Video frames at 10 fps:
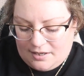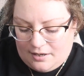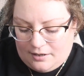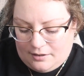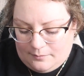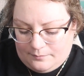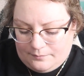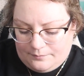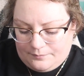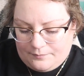
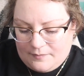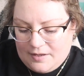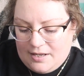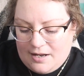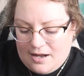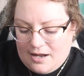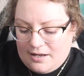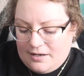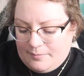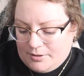And
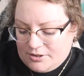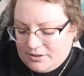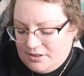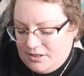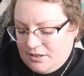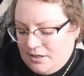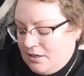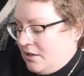I personally